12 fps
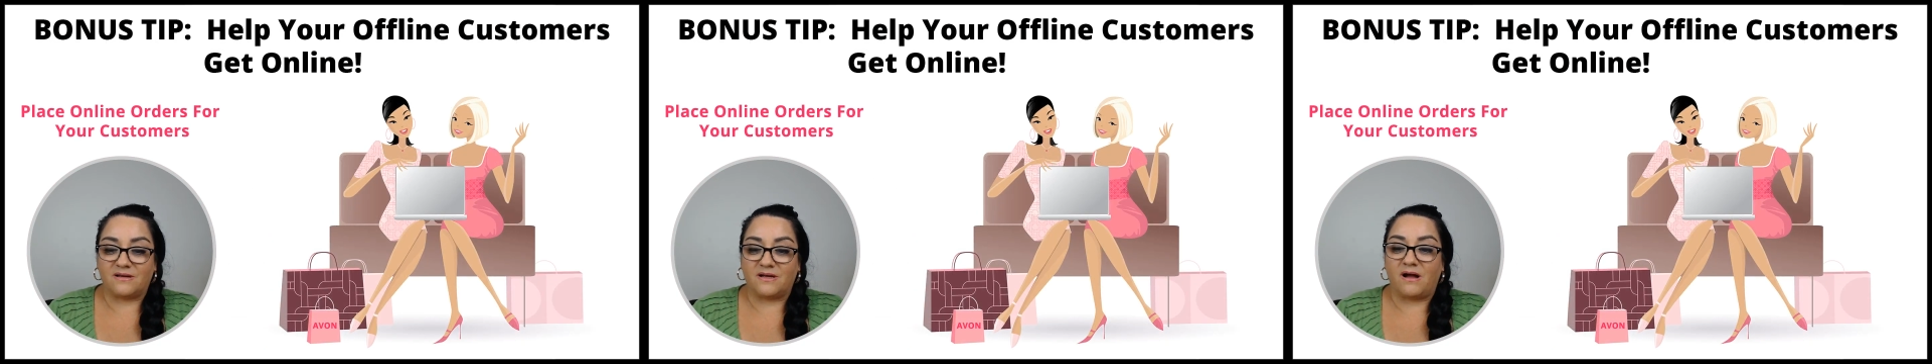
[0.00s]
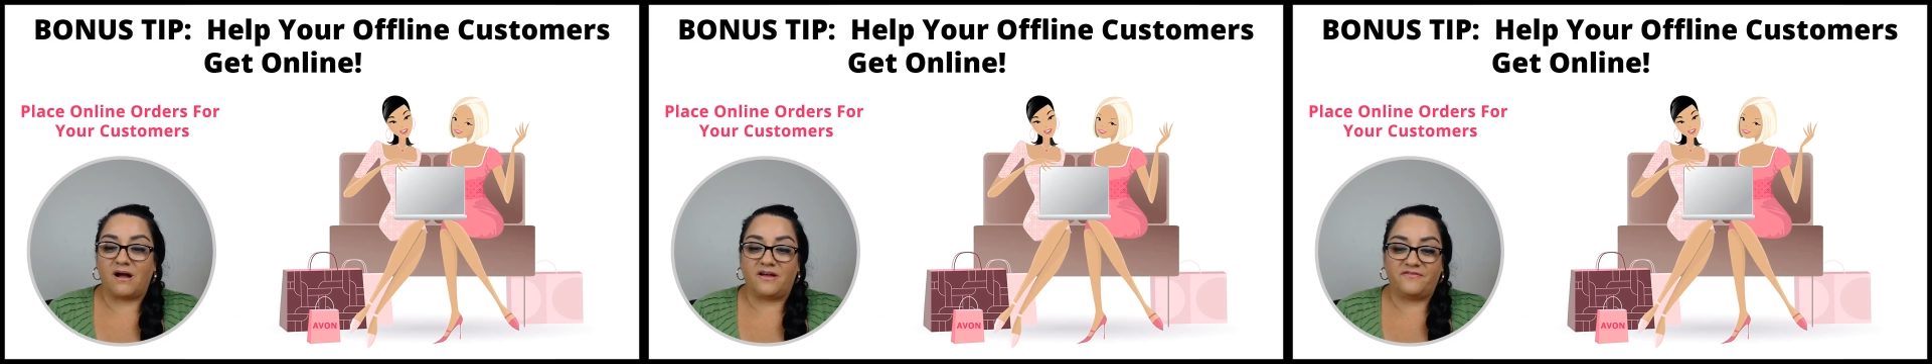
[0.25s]

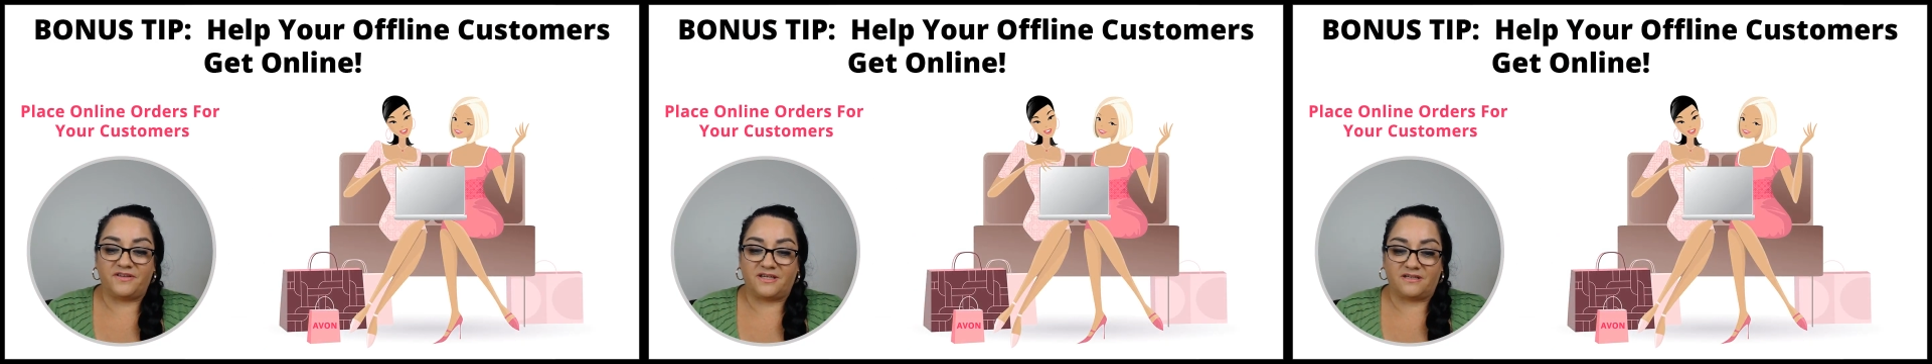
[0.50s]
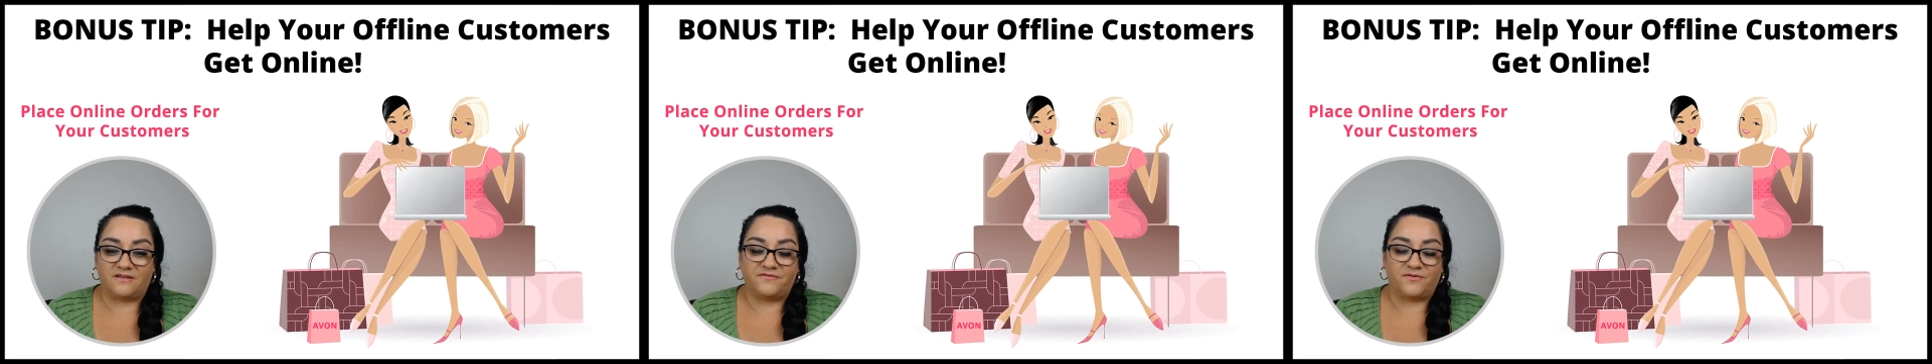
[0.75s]

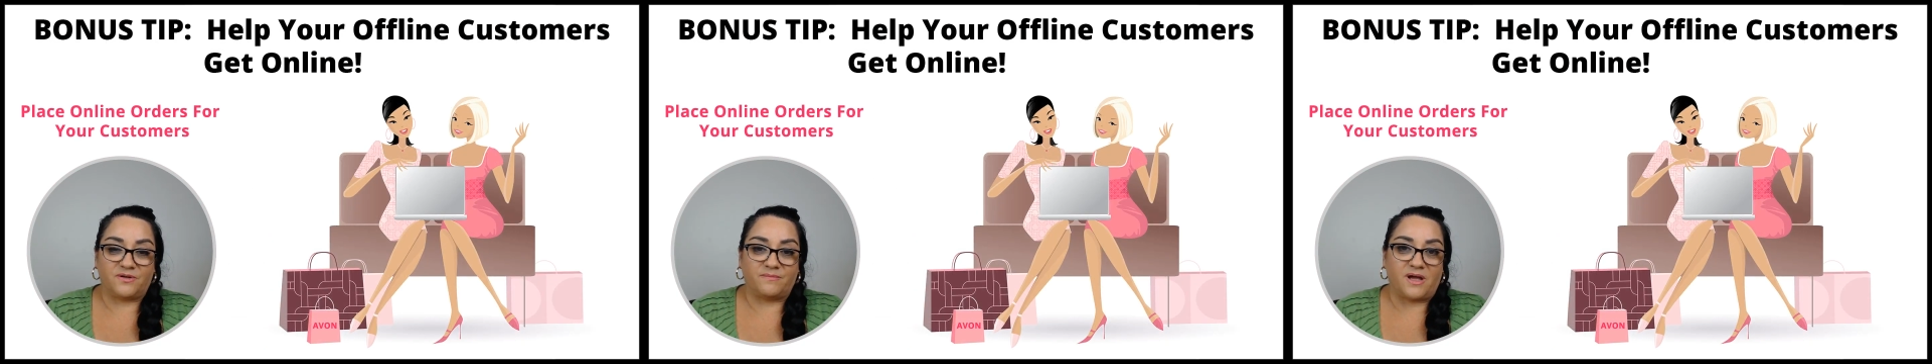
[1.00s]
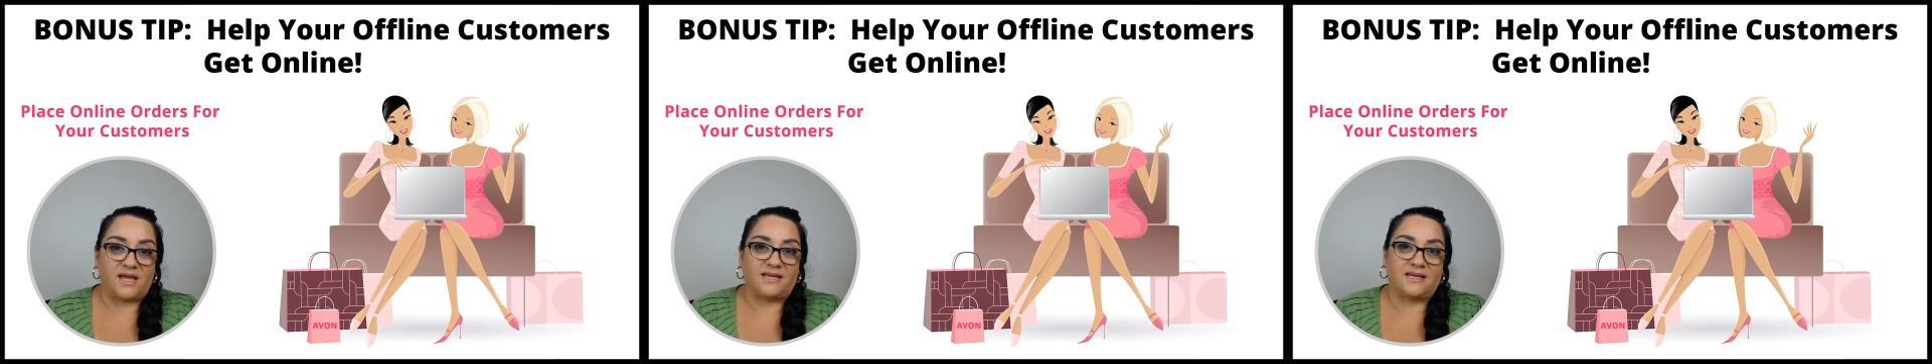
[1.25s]
often for
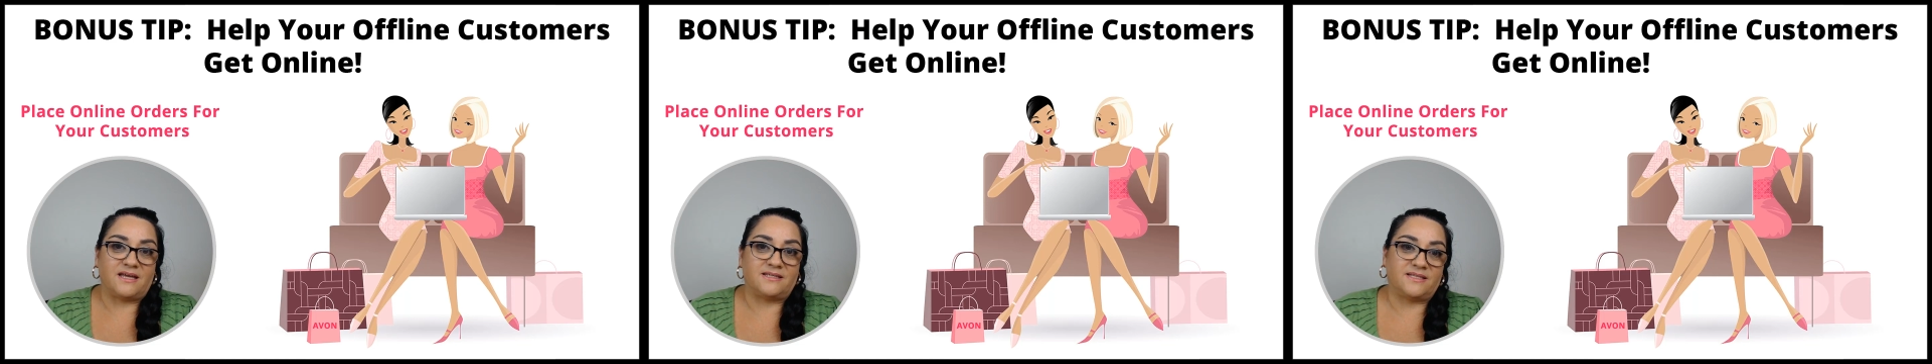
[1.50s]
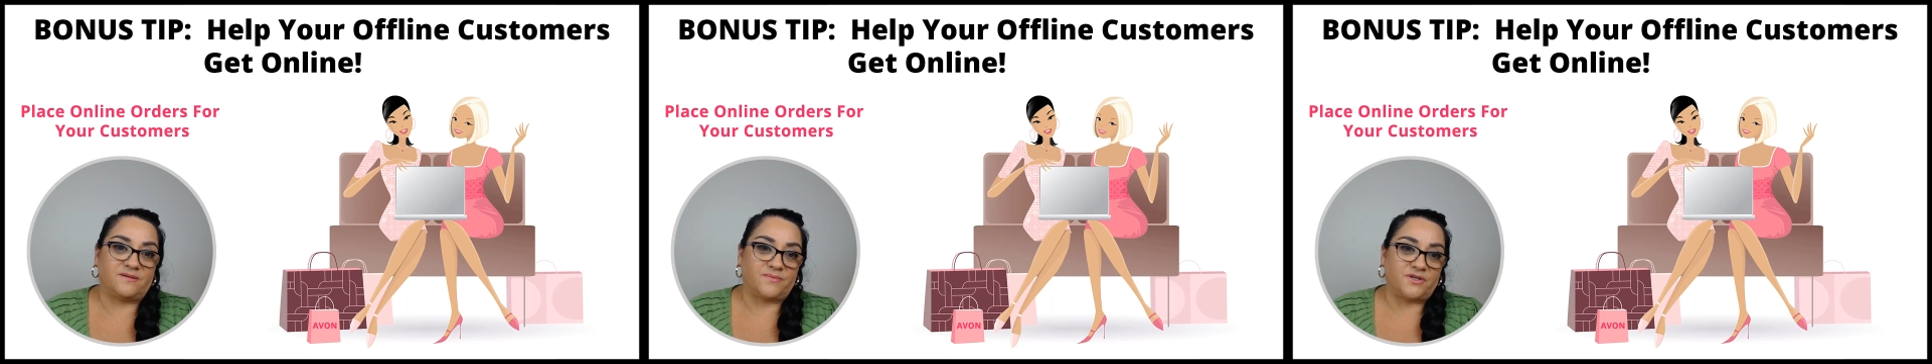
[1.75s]
my
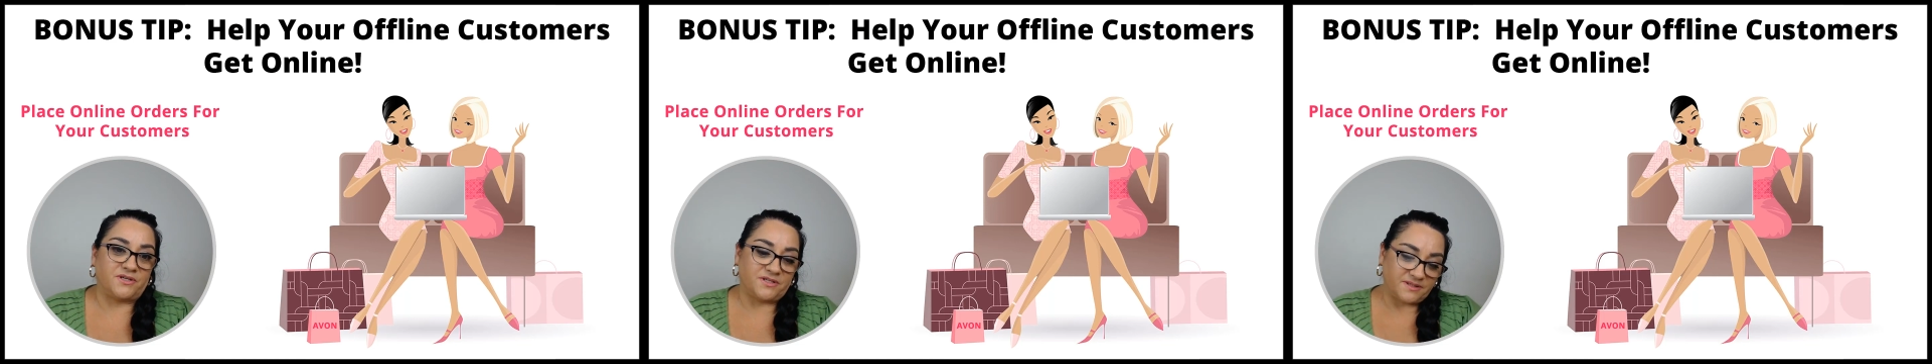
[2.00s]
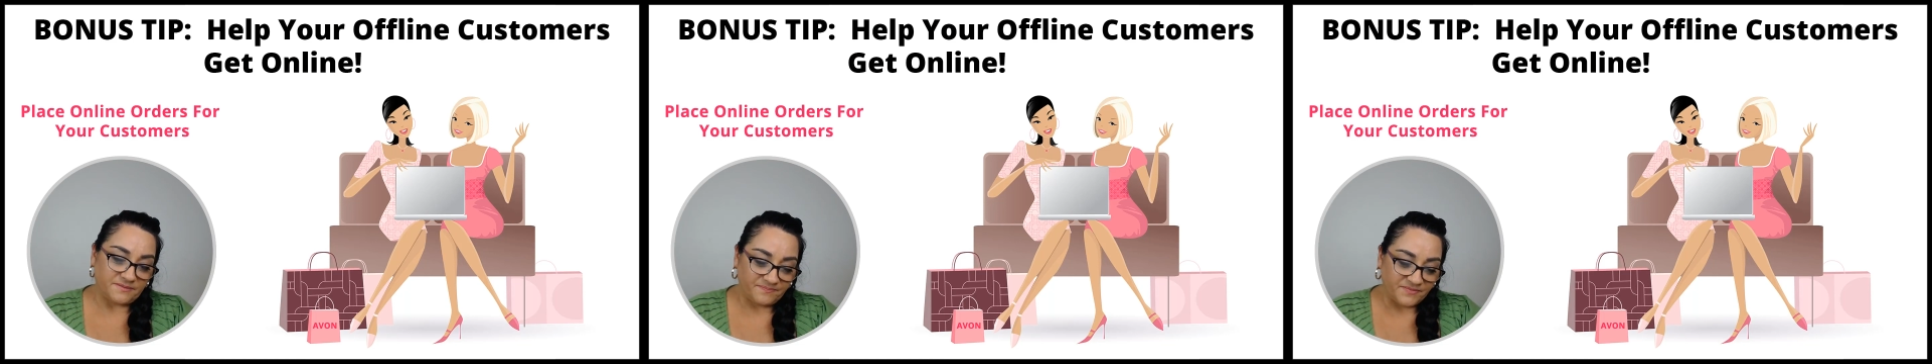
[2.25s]
customers,